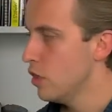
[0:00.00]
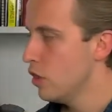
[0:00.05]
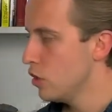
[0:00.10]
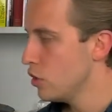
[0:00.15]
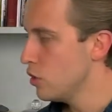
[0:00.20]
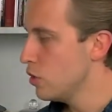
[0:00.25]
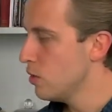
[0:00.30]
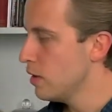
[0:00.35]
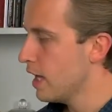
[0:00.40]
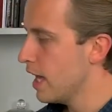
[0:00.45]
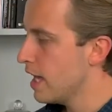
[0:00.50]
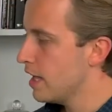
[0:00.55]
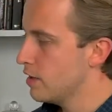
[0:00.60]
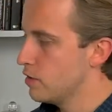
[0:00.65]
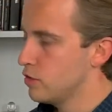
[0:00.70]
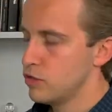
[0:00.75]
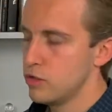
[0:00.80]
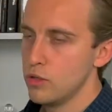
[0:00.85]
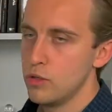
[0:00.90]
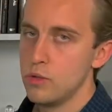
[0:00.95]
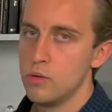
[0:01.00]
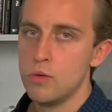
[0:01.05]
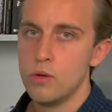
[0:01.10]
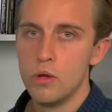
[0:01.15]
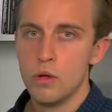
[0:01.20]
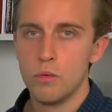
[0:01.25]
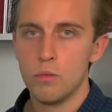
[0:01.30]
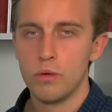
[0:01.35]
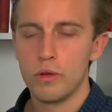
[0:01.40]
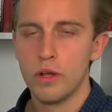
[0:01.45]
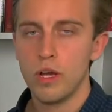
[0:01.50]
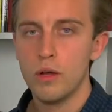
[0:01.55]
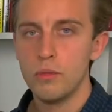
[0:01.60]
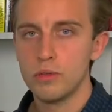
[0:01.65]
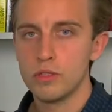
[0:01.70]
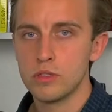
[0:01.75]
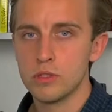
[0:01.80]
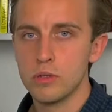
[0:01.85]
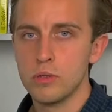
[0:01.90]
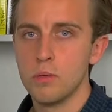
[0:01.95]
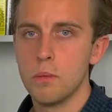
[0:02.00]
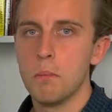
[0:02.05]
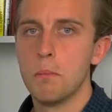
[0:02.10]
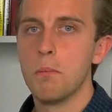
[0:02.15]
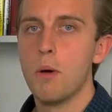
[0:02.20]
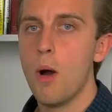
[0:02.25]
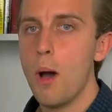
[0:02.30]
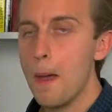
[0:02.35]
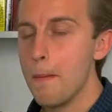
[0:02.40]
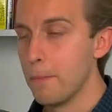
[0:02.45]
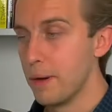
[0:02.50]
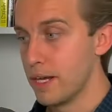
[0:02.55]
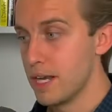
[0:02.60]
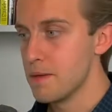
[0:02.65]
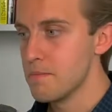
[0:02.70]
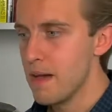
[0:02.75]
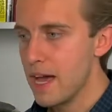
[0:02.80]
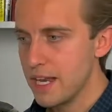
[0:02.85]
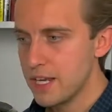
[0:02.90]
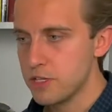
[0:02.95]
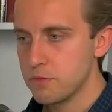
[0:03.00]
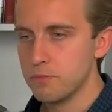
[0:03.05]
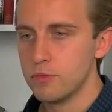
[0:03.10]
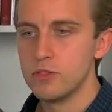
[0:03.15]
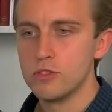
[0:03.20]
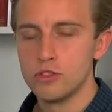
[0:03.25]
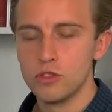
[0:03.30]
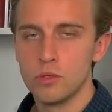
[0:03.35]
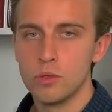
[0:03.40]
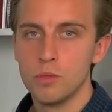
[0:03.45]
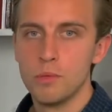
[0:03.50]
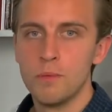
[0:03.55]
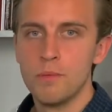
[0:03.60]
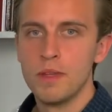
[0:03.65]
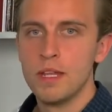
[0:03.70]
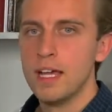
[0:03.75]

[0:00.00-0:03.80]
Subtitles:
you get to what I would call my money management tool.